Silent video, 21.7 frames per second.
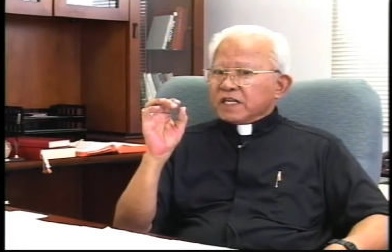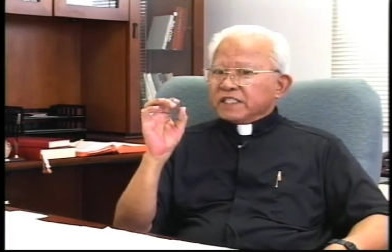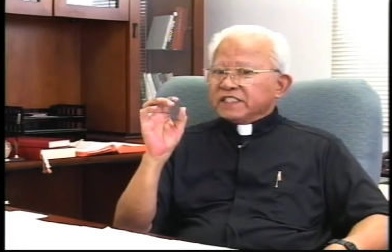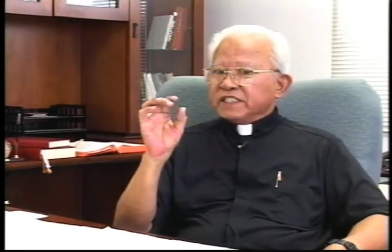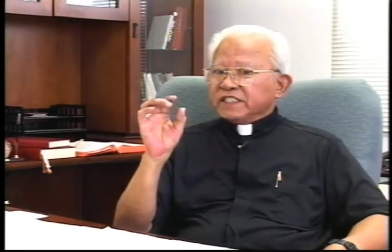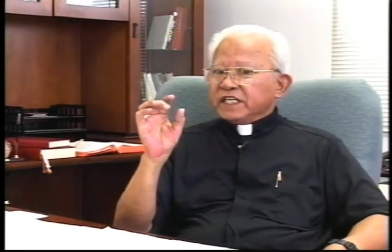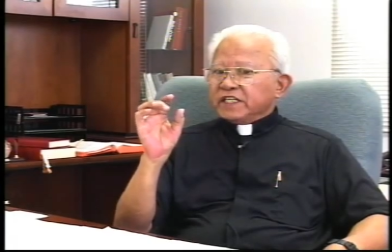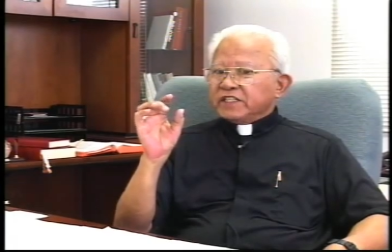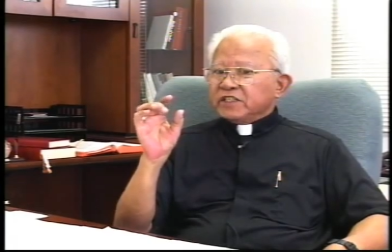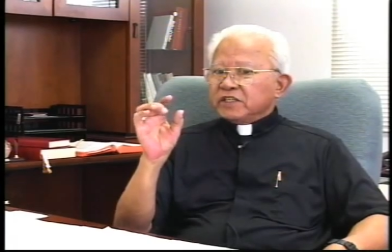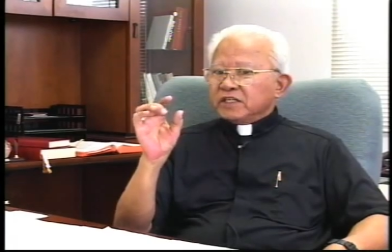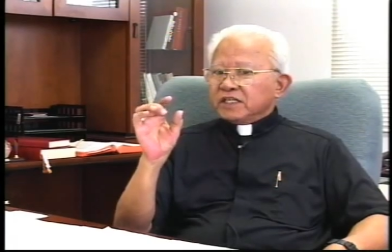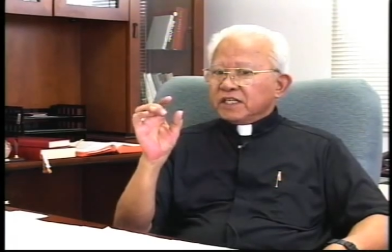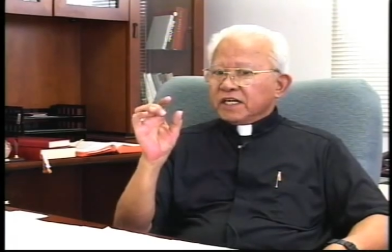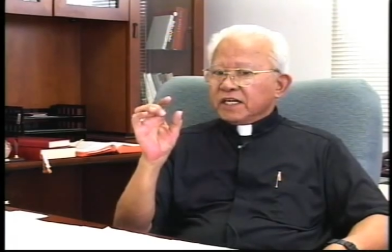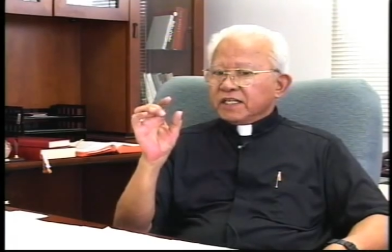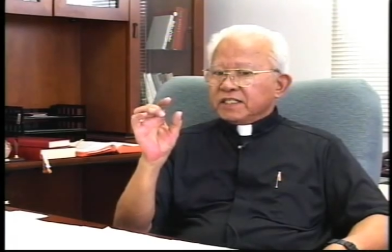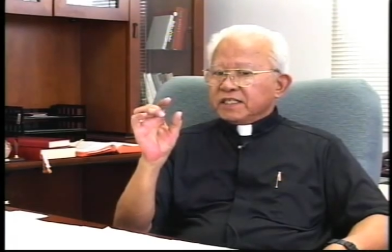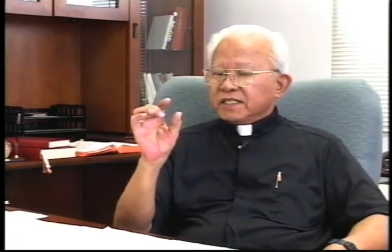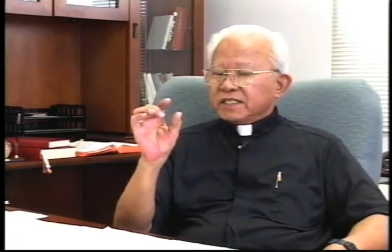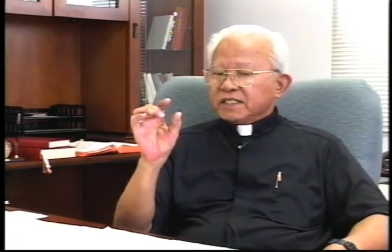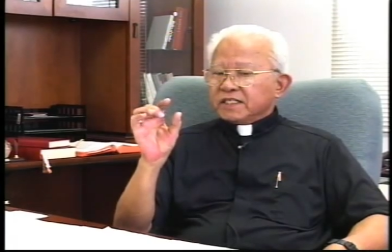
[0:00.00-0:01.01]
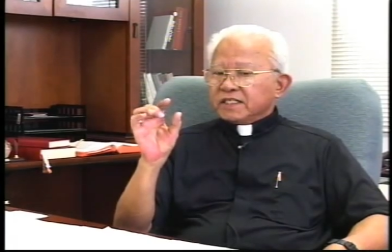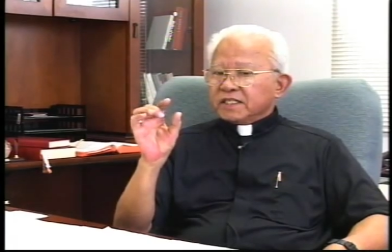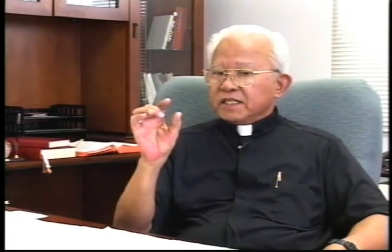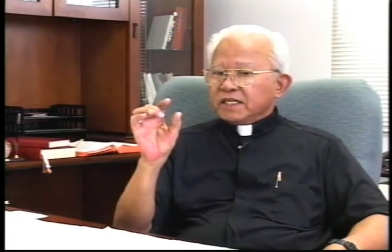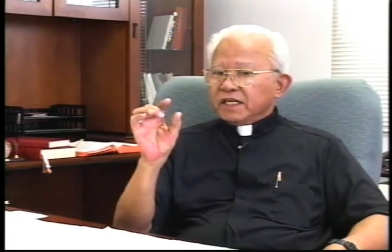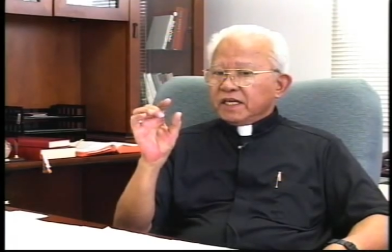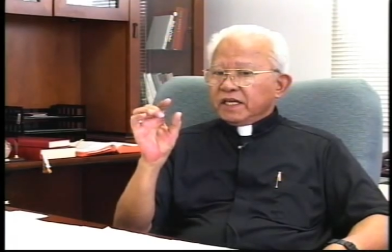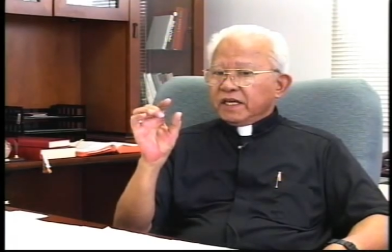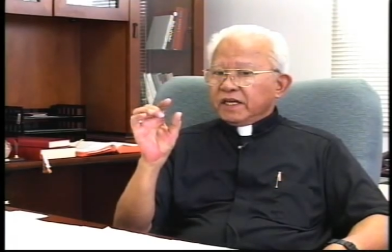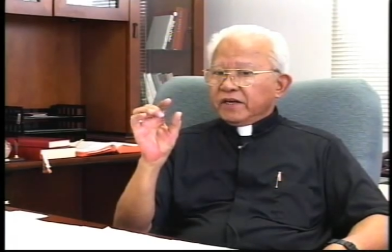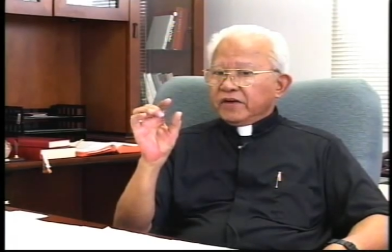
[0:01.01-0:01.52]
articulate
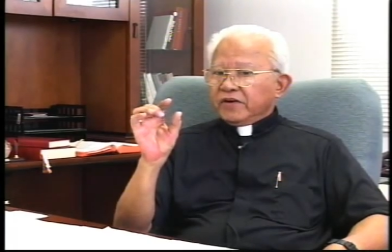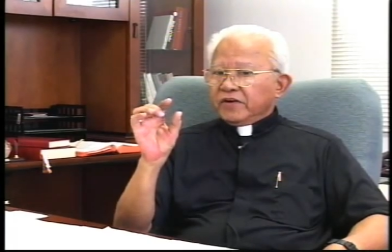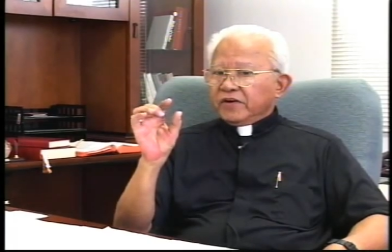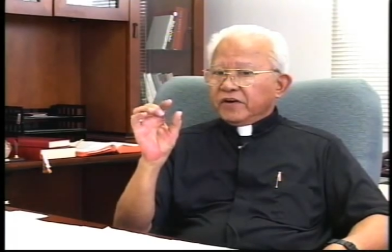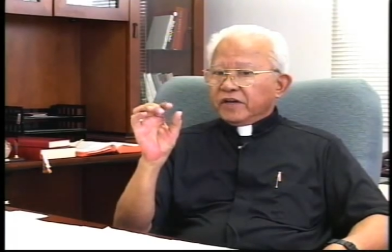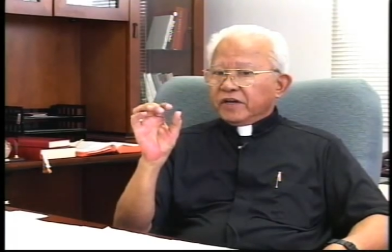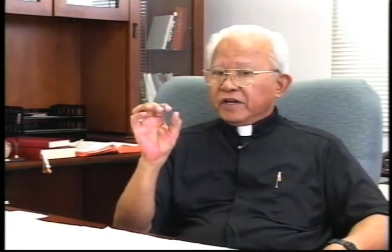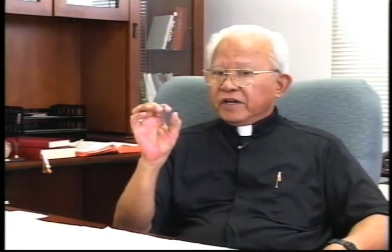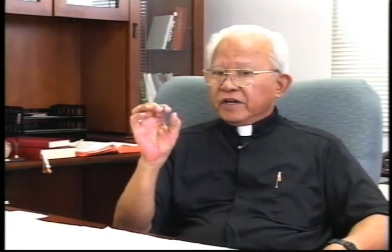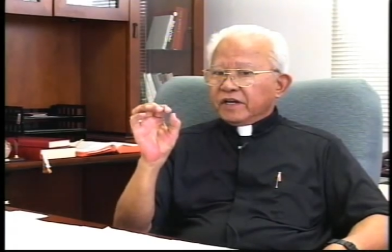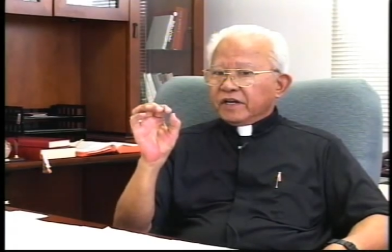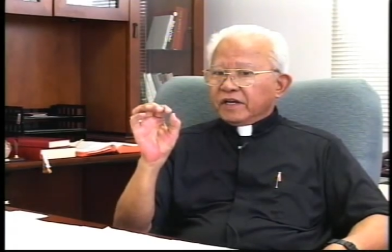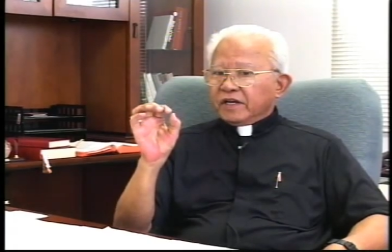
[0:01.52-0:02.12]
in uh,